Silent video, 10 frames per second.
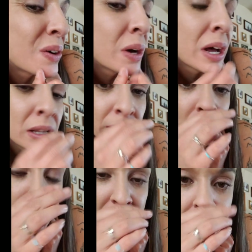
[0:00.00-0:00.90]
out a
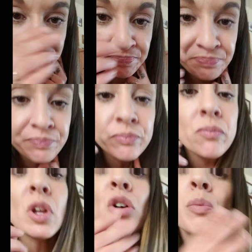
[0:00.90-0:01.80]
little bit,
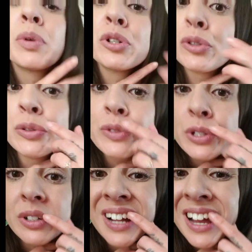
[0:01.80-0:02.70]
or
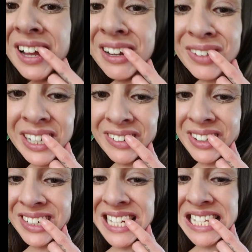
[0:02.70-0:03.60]
protrudes, or whatever
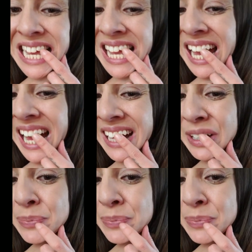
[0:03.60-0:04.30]
you want to say,